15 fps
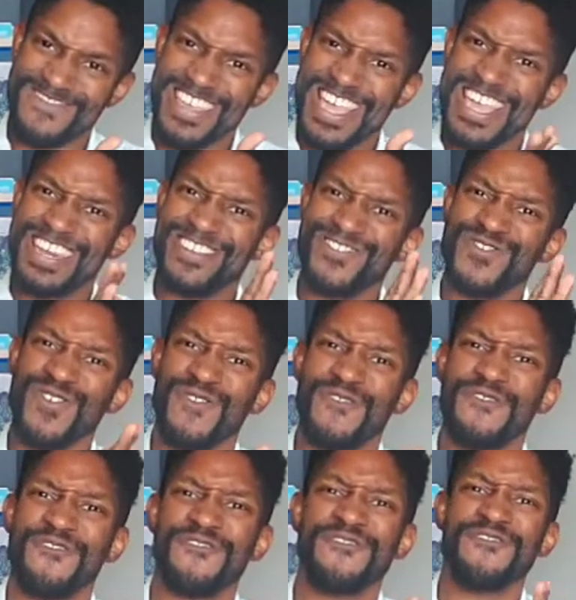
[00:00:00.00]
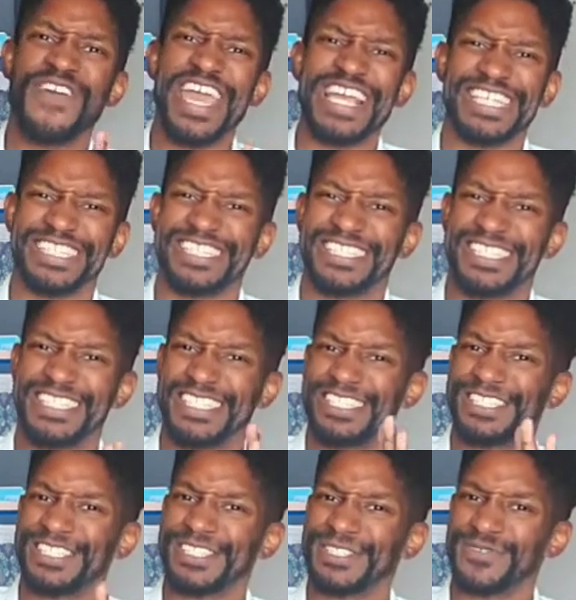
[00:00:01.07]
in your
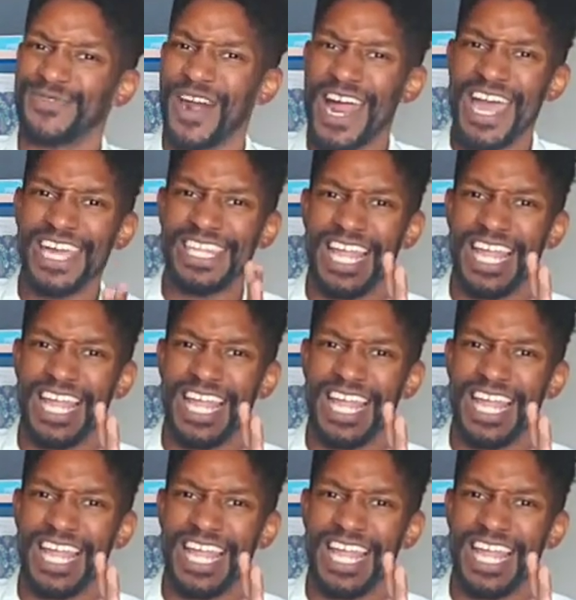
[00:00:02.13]
face, right?